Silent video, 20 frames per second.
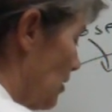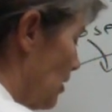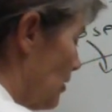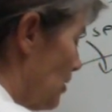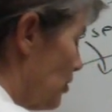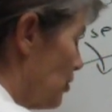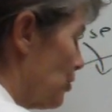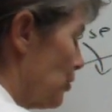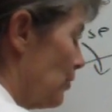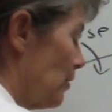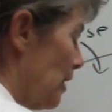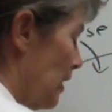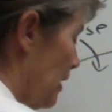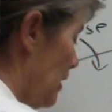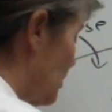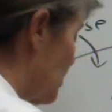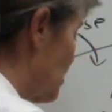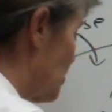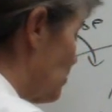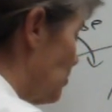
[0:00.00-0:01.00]
On a short
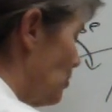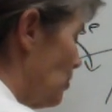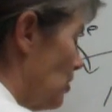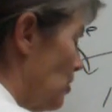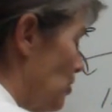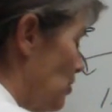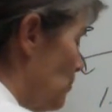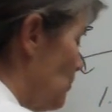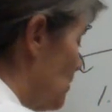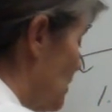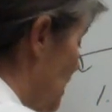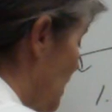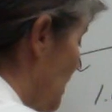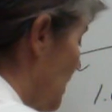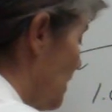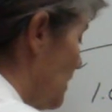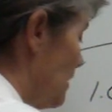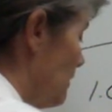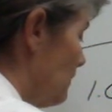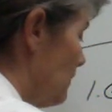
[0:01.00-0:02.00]
answer, you can use
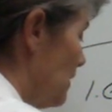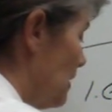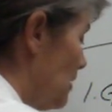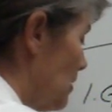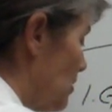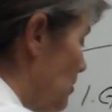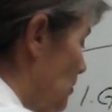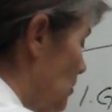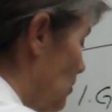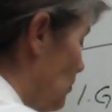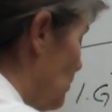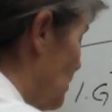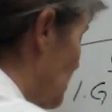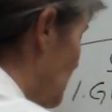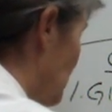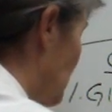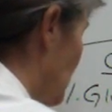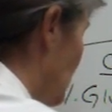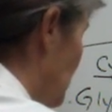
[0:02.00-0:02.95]
any of these terms